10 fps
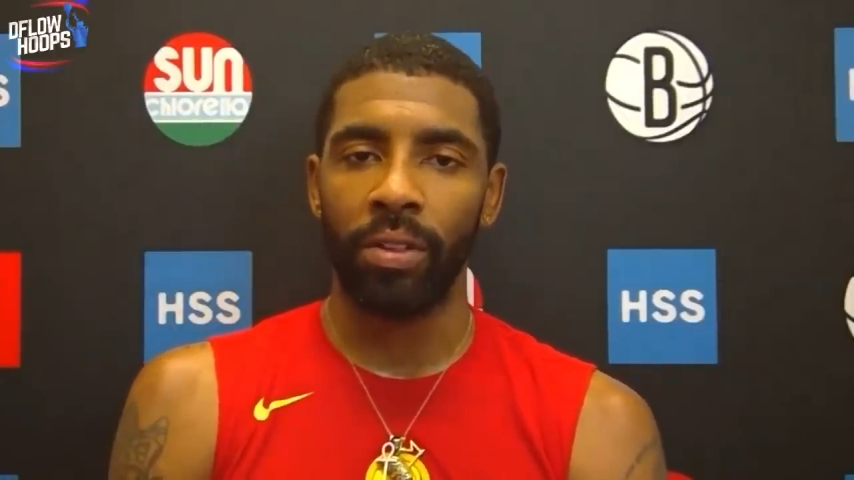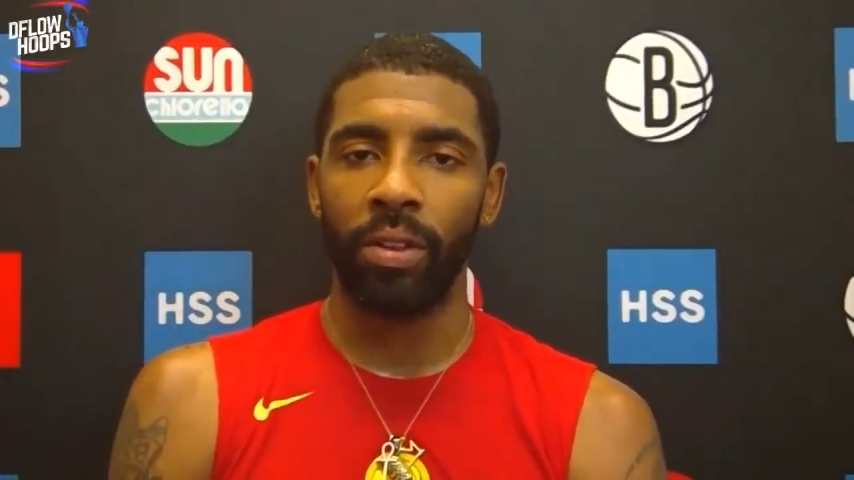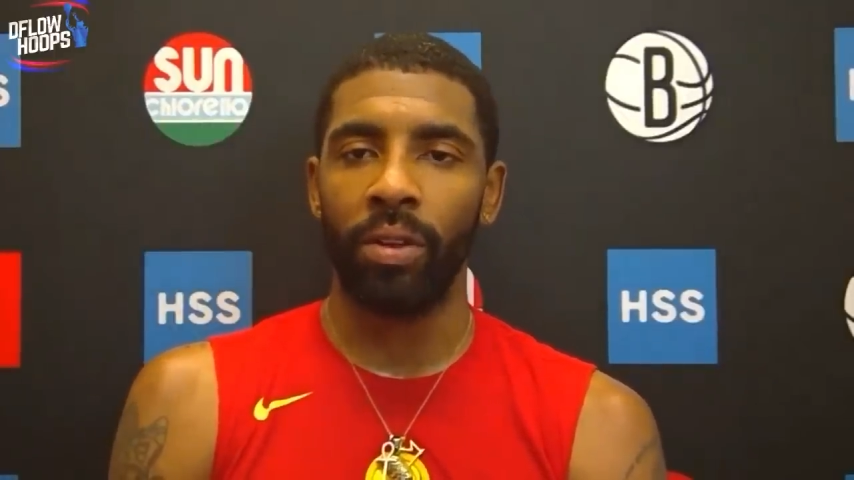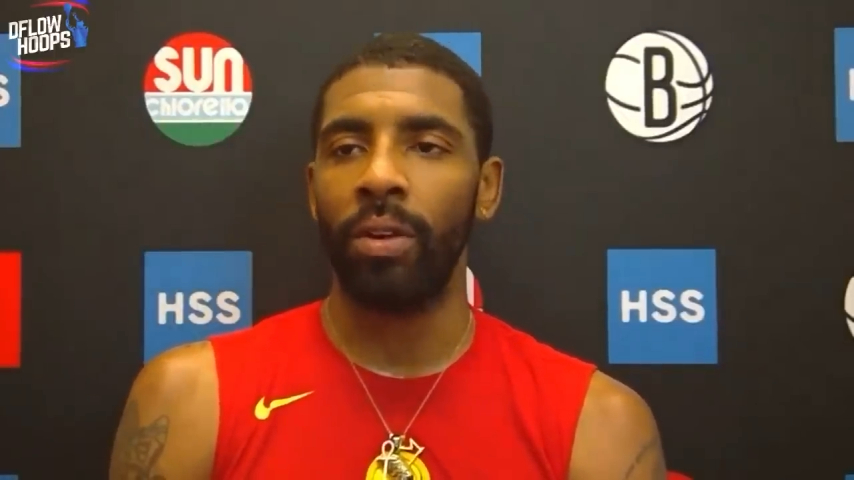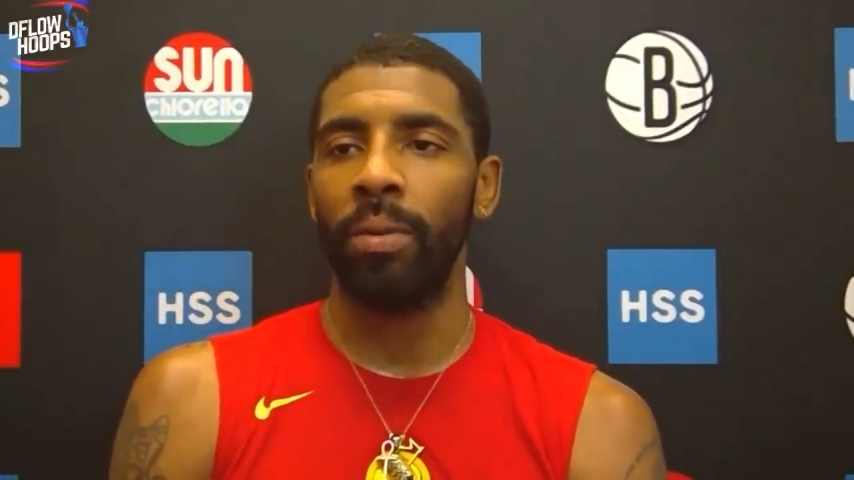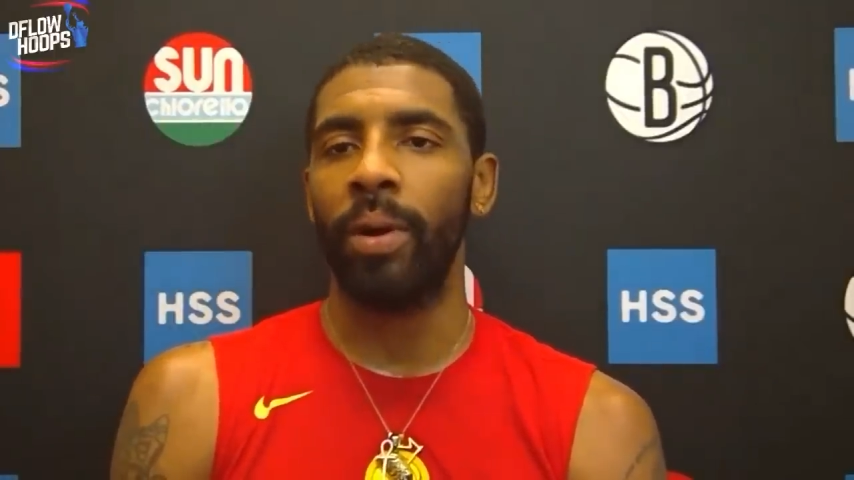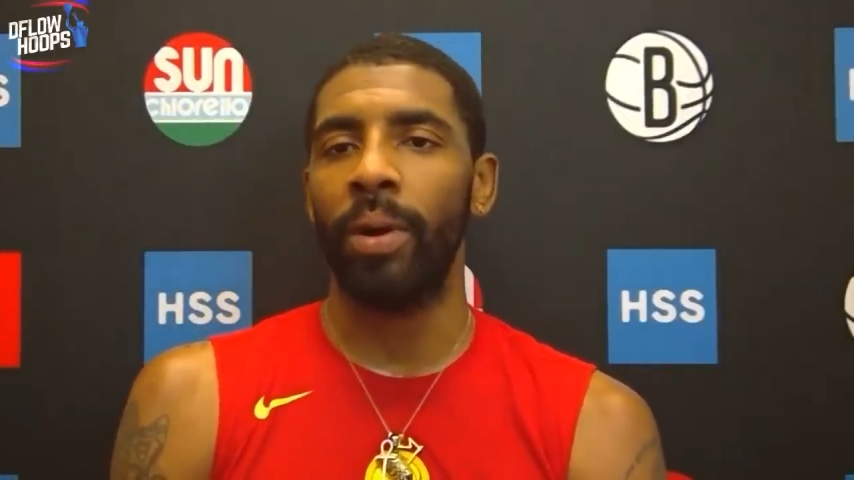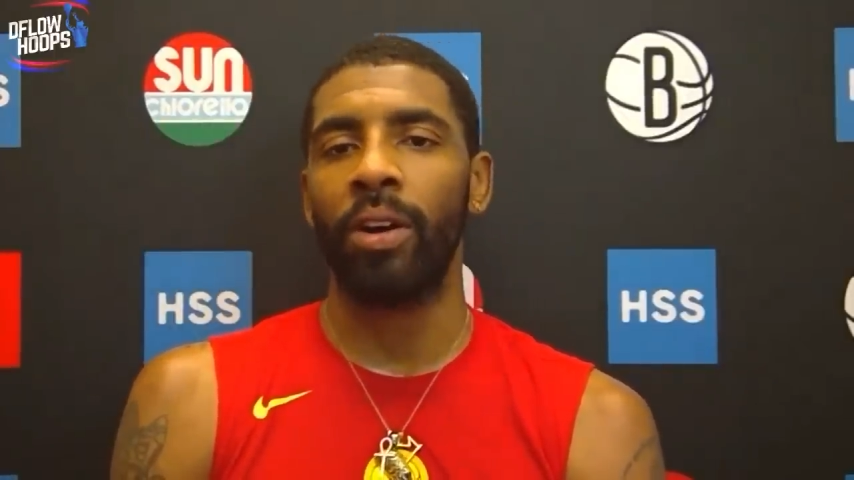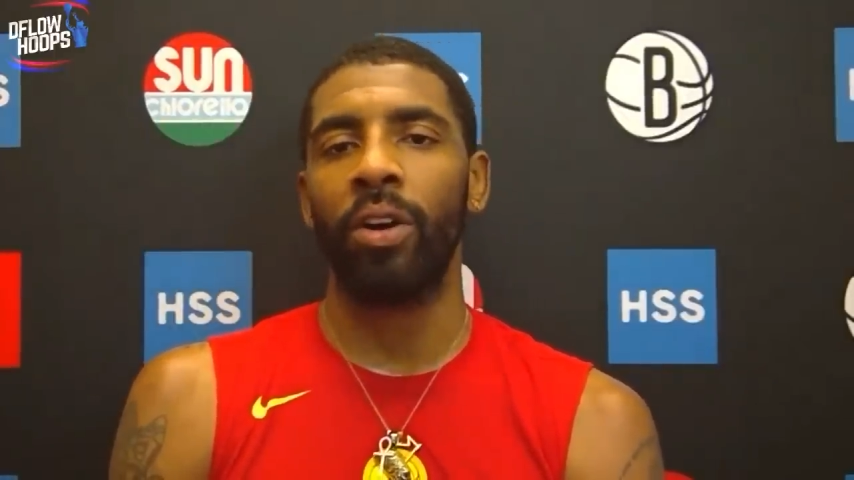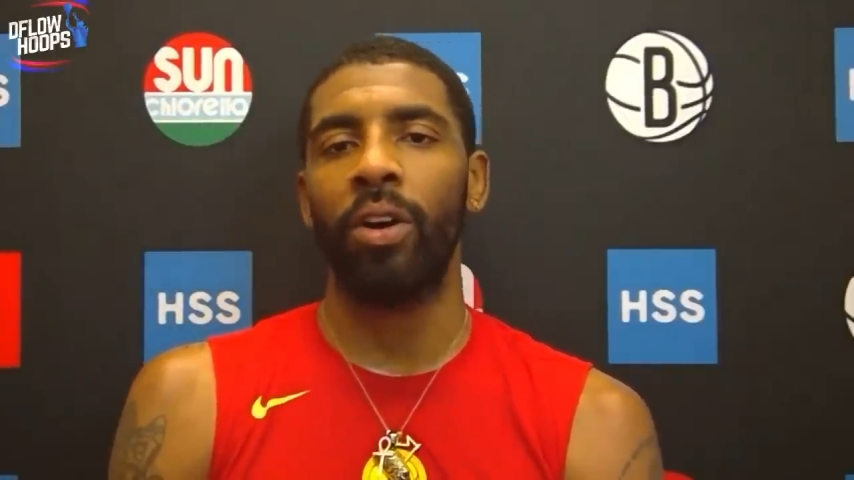Even after
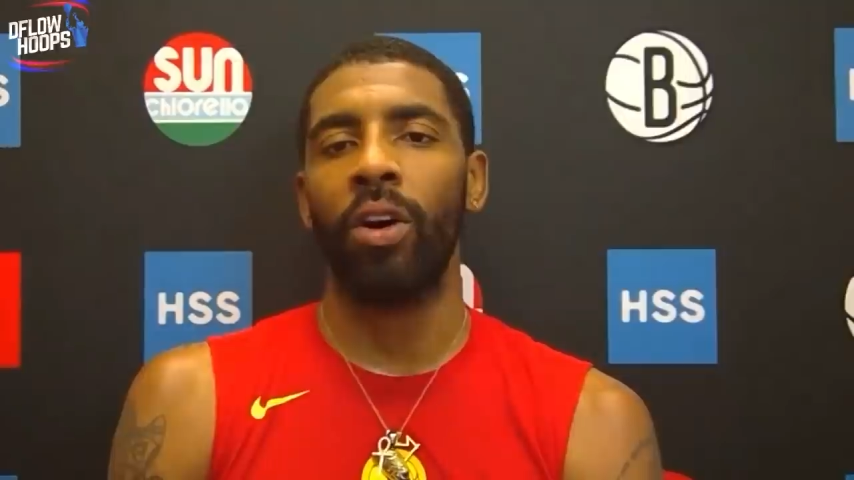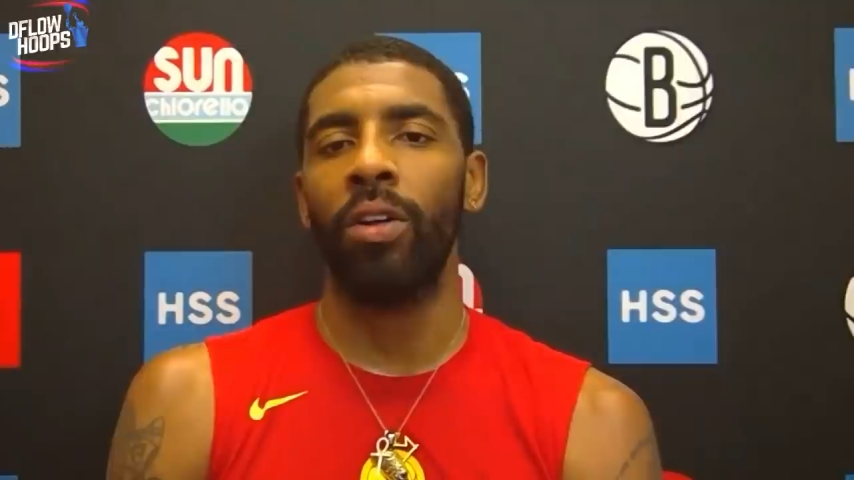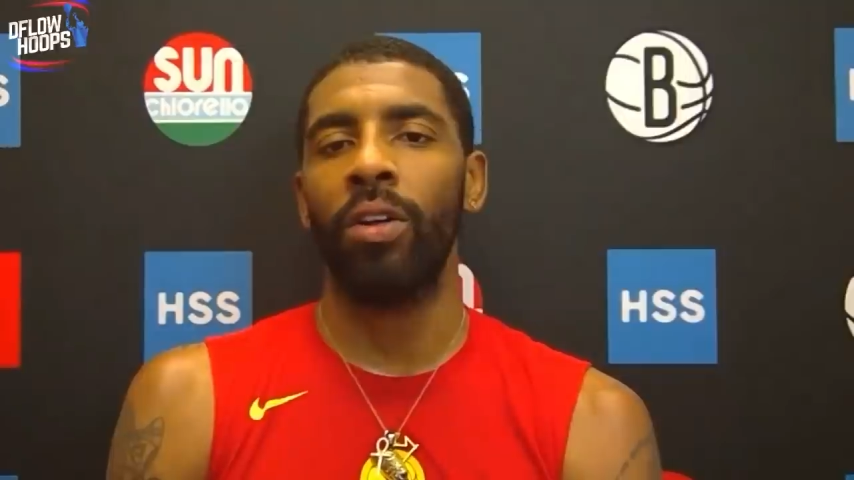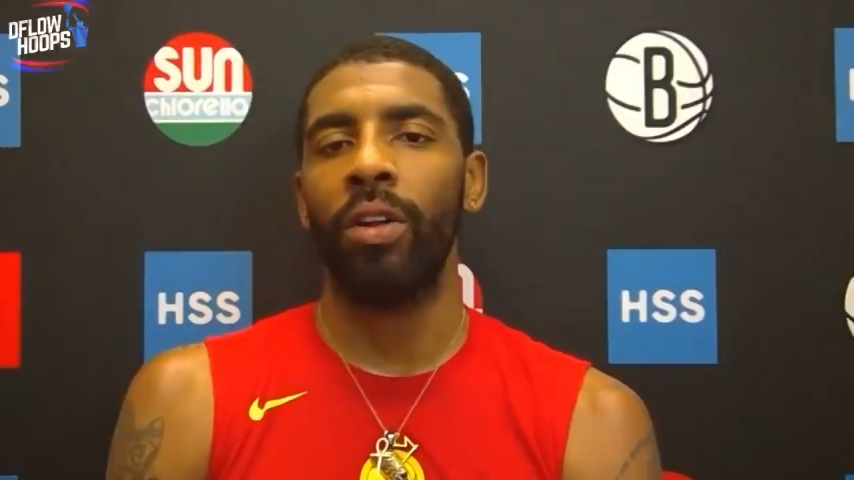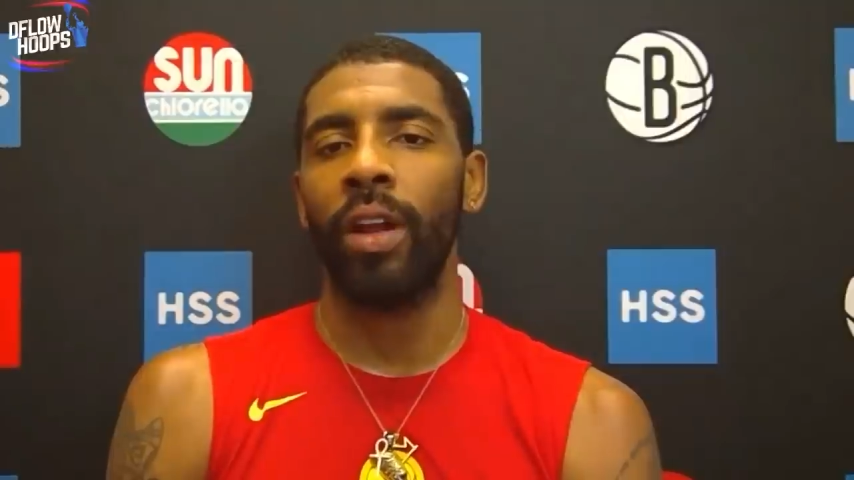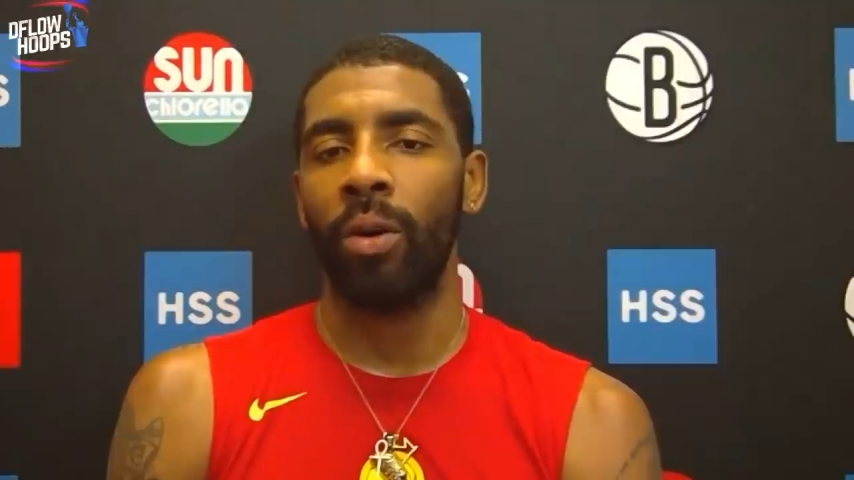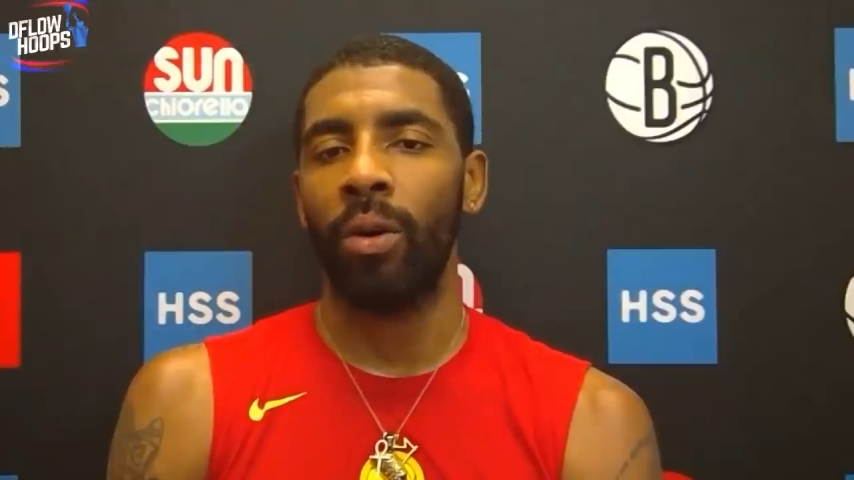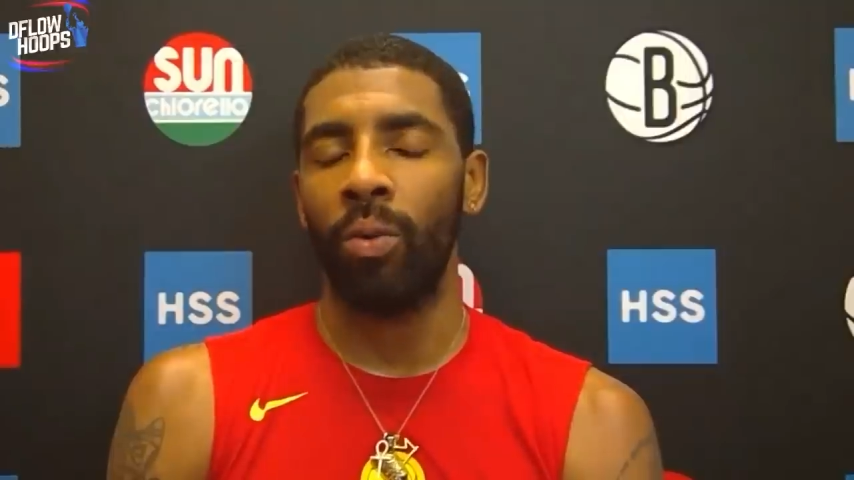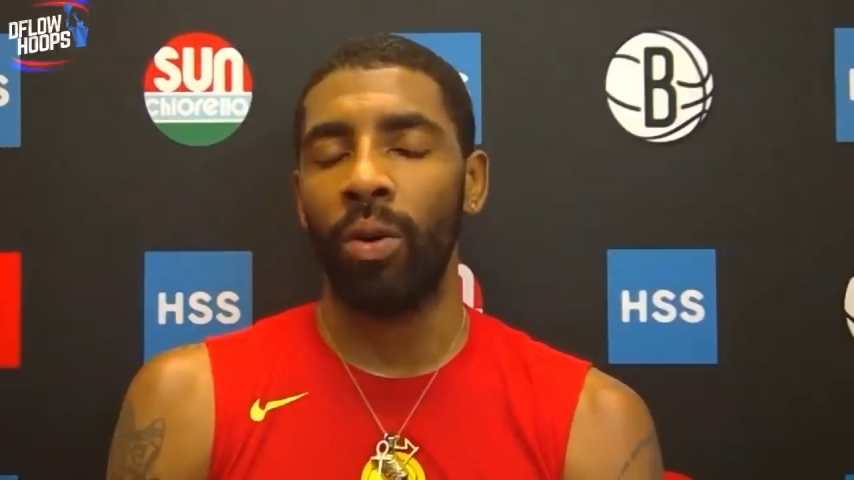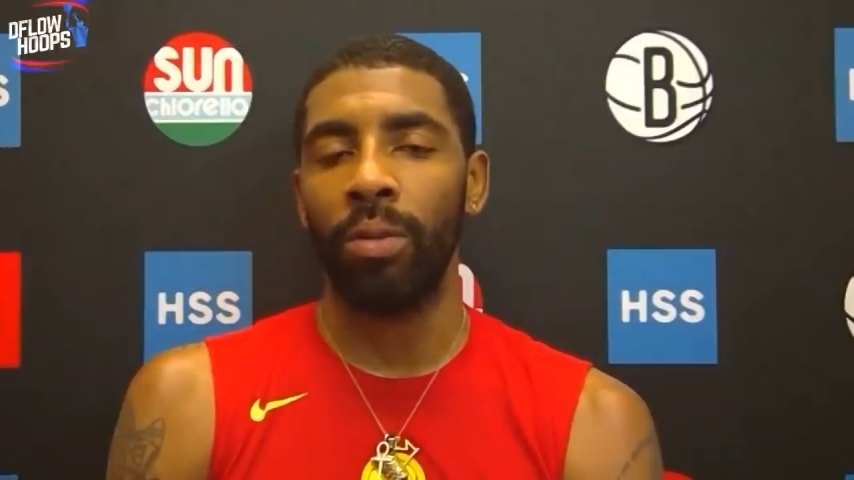the fine, though,
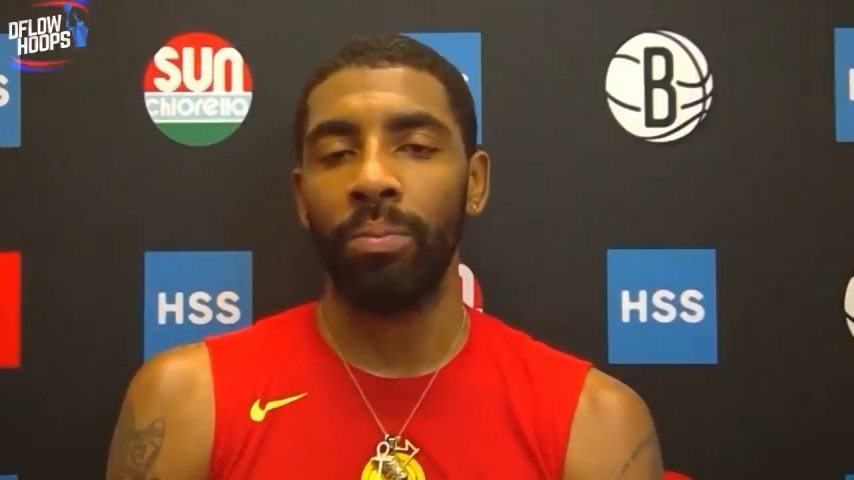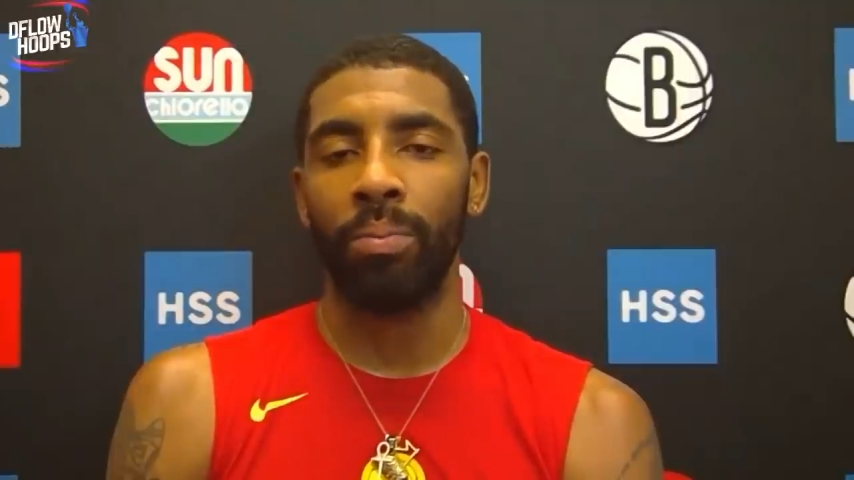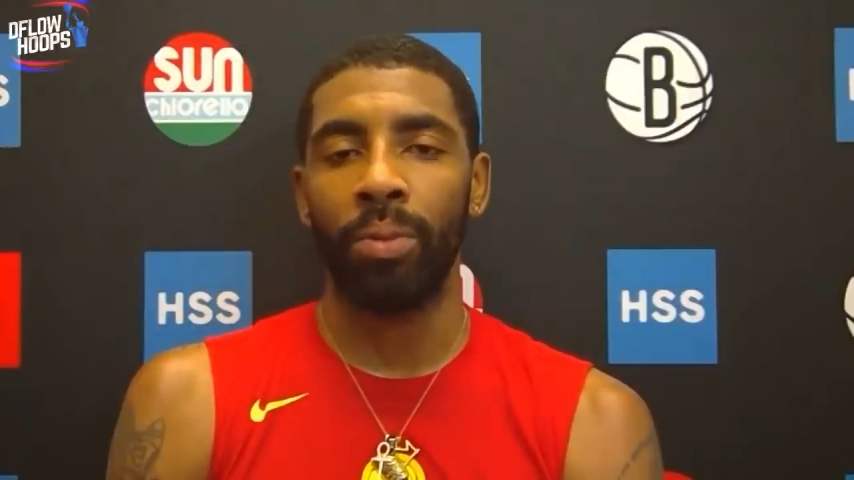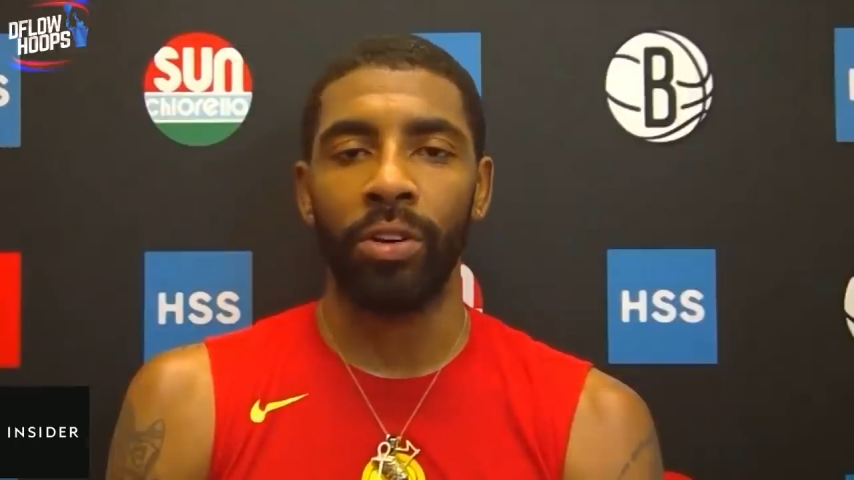Irving